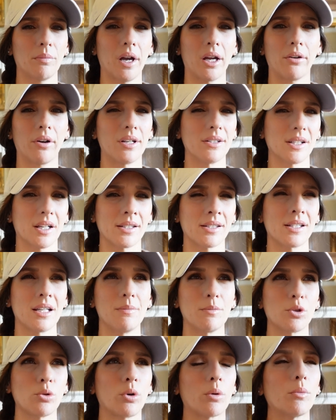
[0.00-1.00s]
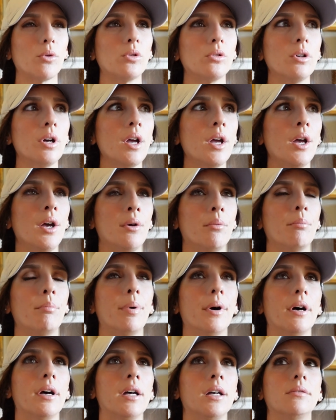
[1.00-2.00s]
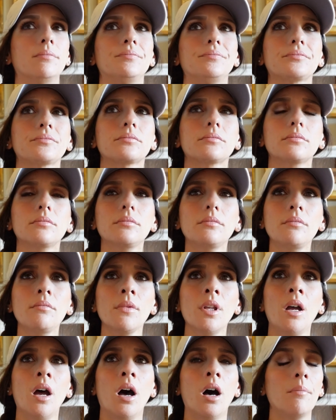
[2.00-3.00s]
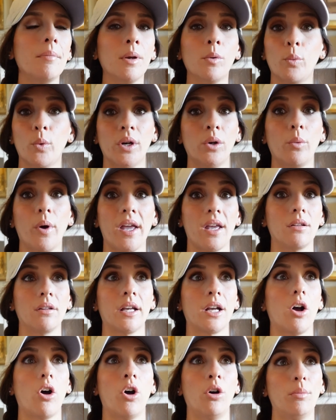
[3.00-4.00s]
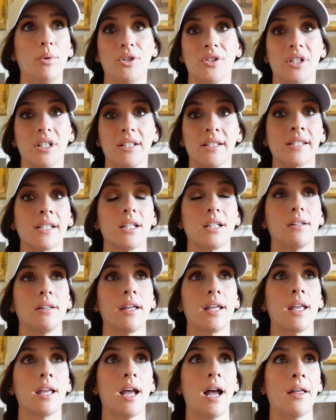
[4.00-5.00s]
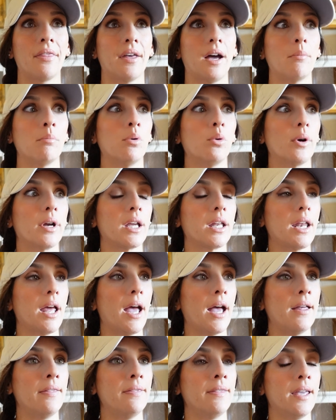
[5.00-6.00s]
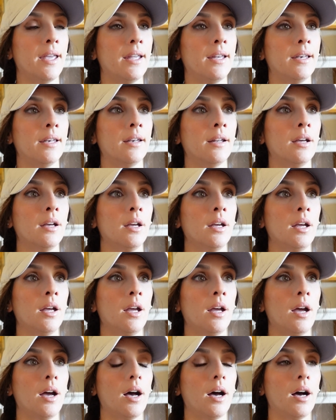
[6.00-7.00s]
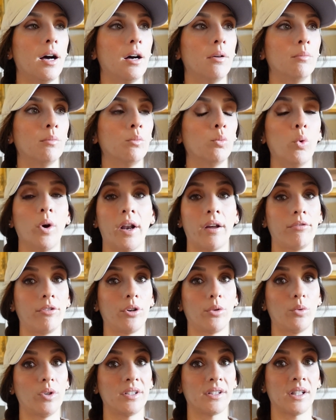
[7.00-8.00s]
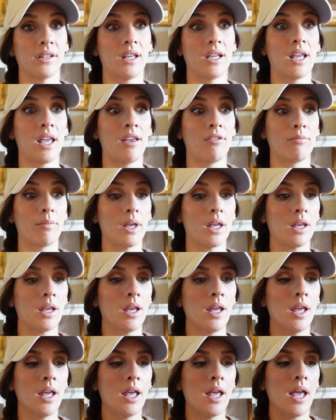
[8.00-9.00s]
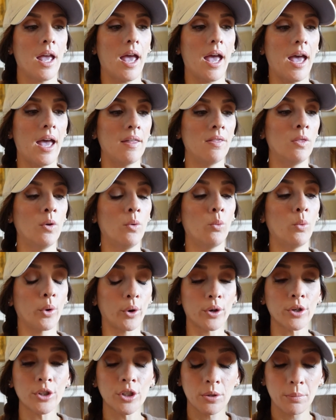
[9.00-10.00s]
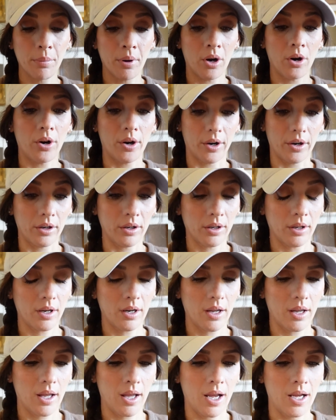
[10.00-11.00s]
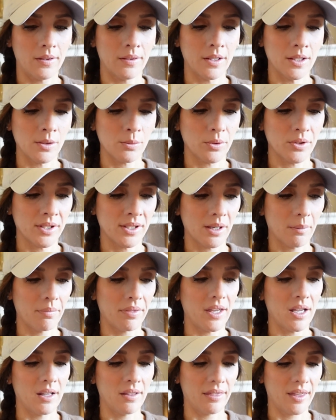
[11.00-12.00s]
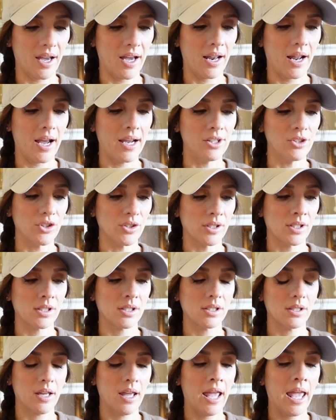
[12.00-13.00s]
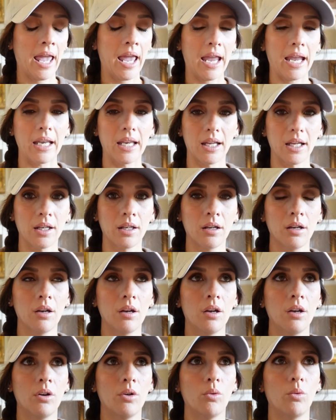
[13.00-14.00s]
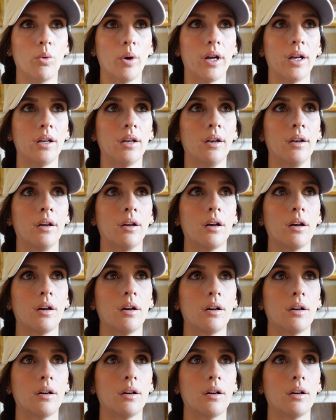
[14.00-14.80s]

migraines that seems normal, but um, it went away like almost instantly at that point. And then um, whatever it was that they gave me. And the worst part, and this was something that I just hated when